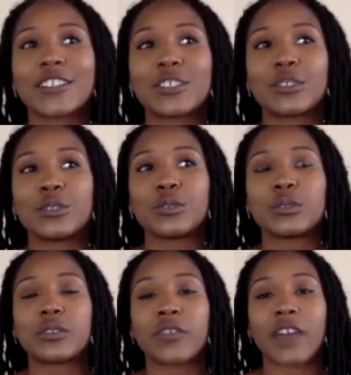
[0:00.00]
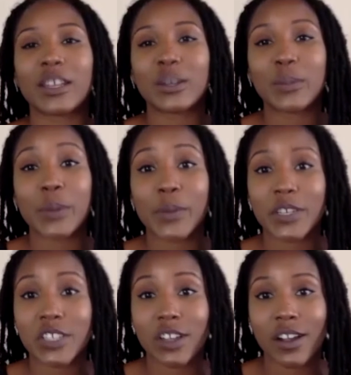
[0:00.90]
to develop
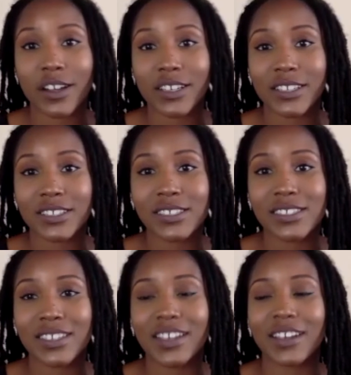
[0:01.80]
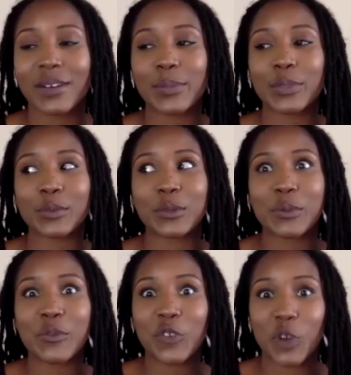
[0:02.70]
emerging artists through
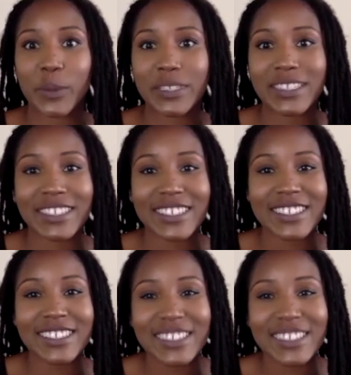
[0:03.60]
performances.